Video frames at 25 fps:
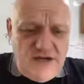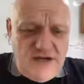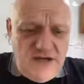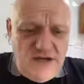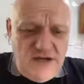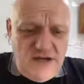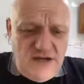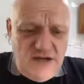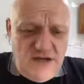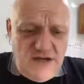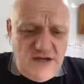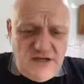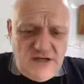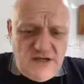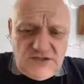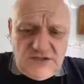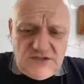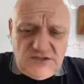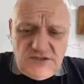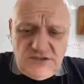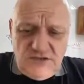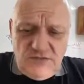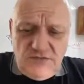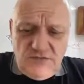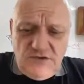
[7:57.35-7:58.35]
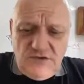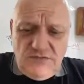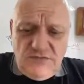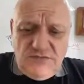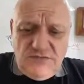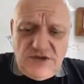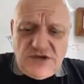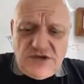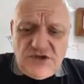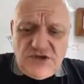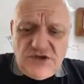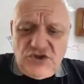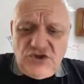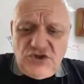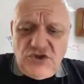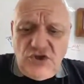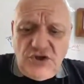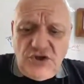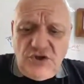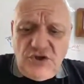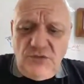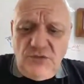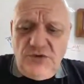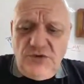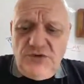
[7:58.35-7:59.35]
So I don't want to I don't want you
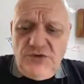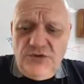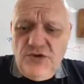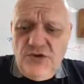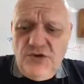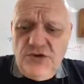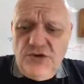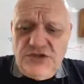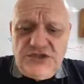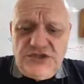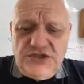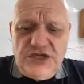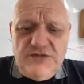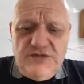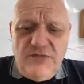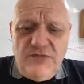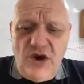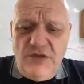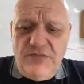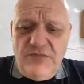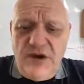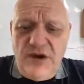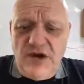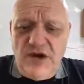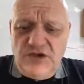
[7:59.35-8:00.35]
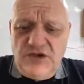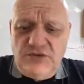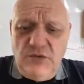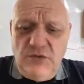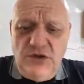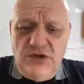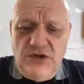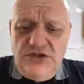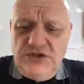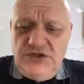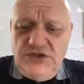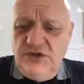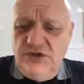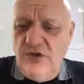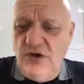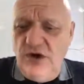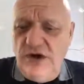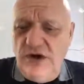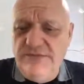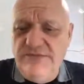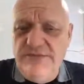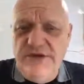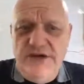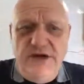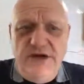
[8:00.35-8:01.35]
to see my passwords, do I?
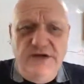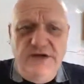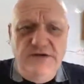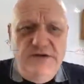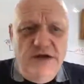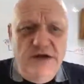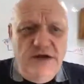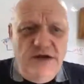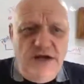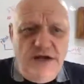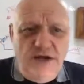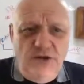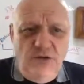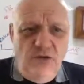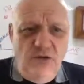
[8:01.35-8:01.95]
I don't want to log into